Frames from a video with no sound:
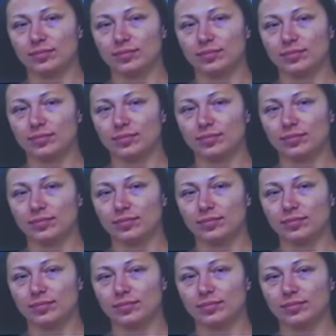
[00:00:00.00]

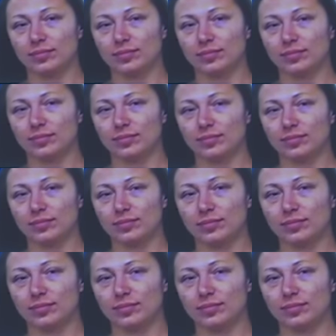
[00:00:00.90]

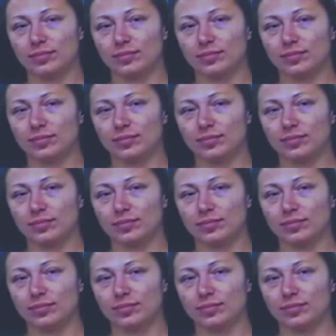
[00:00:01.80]

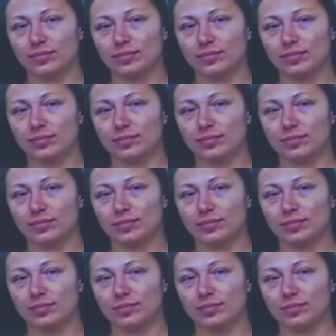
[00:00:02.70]

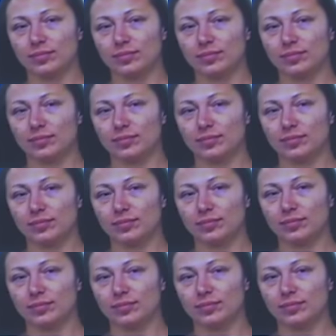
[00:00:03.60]

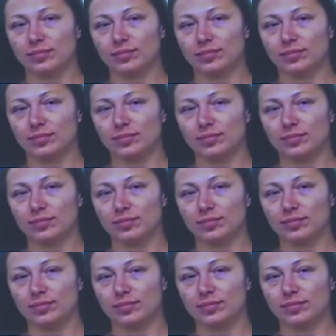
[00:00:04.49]

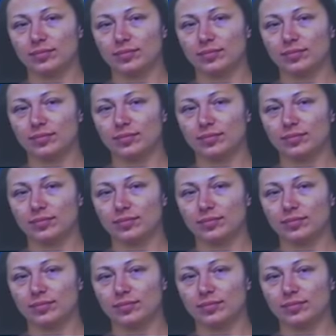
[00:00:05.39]
(not speaking)